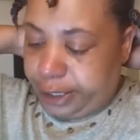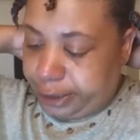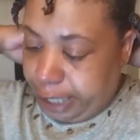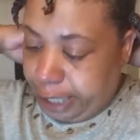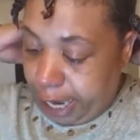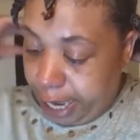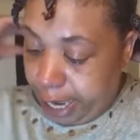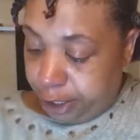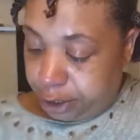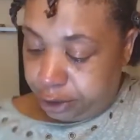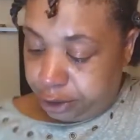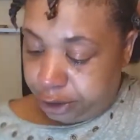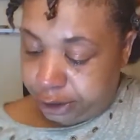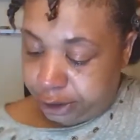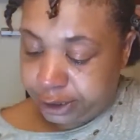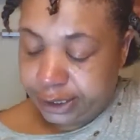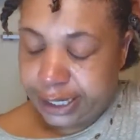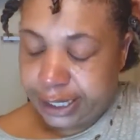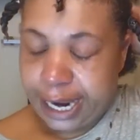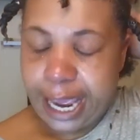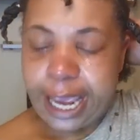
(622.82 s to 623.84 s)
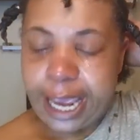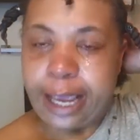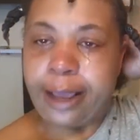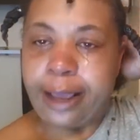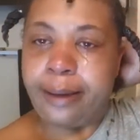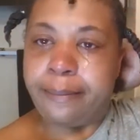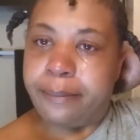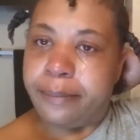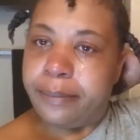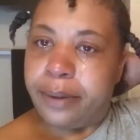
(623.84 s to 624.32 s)
attacker's
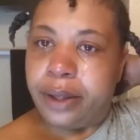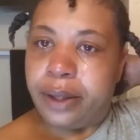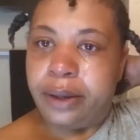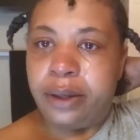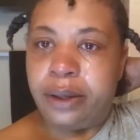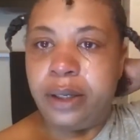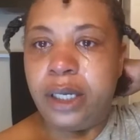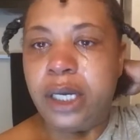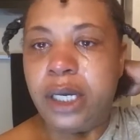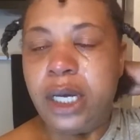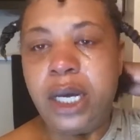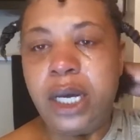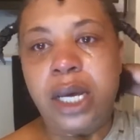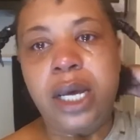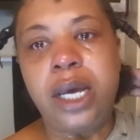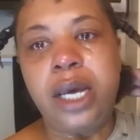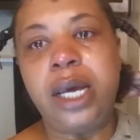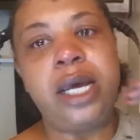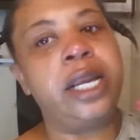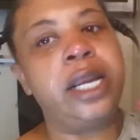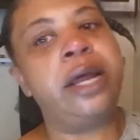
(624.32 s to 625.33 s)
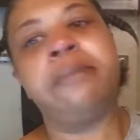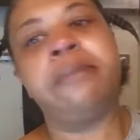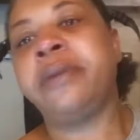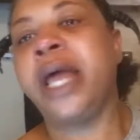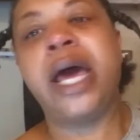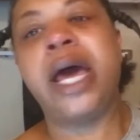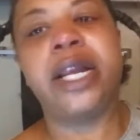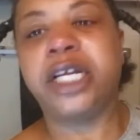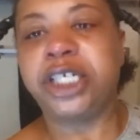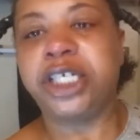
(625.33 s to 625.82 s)
name, and I'm
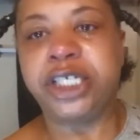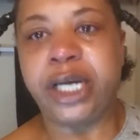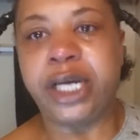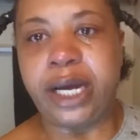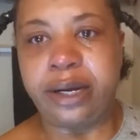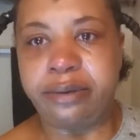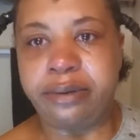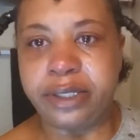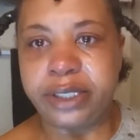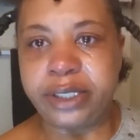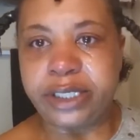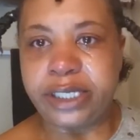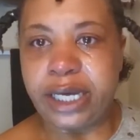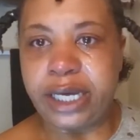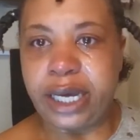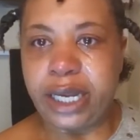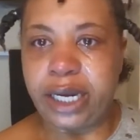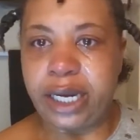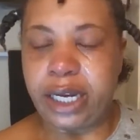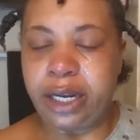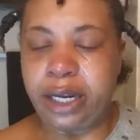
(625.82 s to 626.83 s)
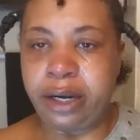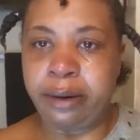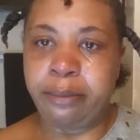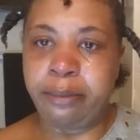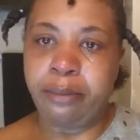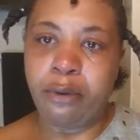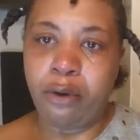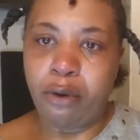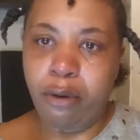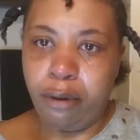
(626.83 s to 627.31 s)
not ashamed to see
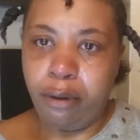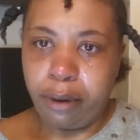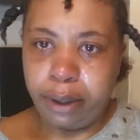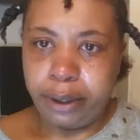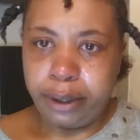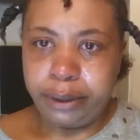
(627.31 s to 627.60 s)
anyone.